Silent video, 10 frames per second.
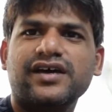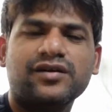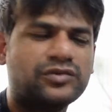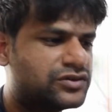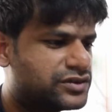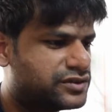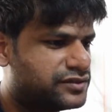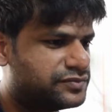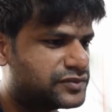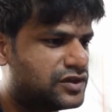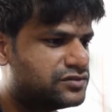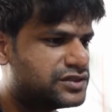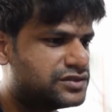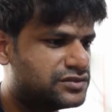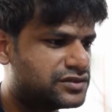about how
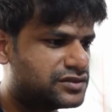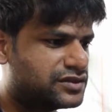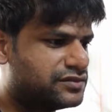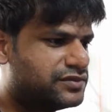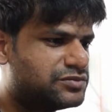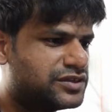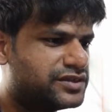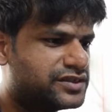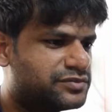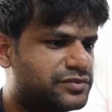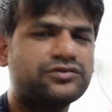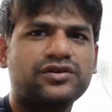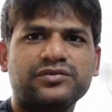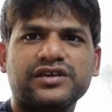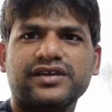is your website is
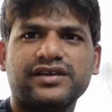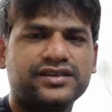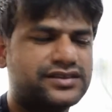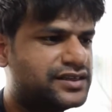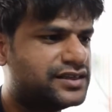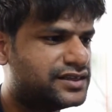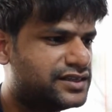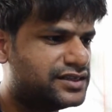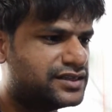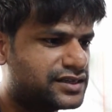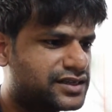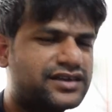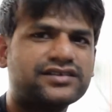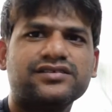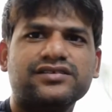performing, and is there any
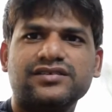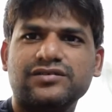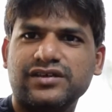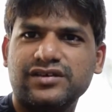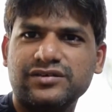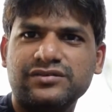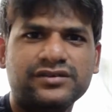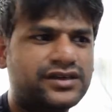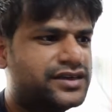corrections you can do,